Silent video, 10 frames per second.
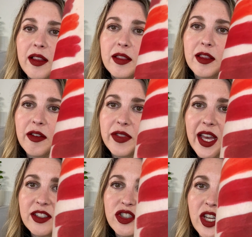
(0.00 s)
love
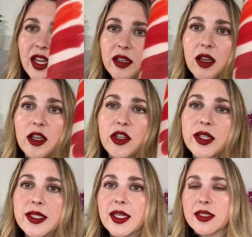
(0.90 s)
that shade. You
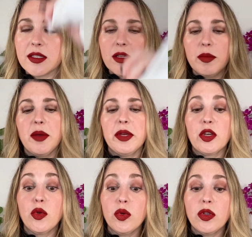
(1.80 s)
can see it's going to be a bit
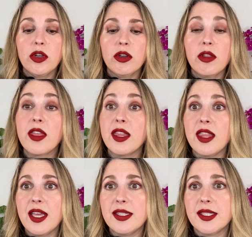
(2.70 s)
cooler than
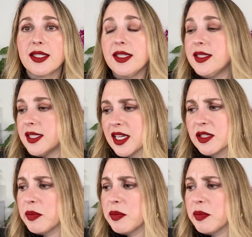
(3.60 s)
the eight sixty-six,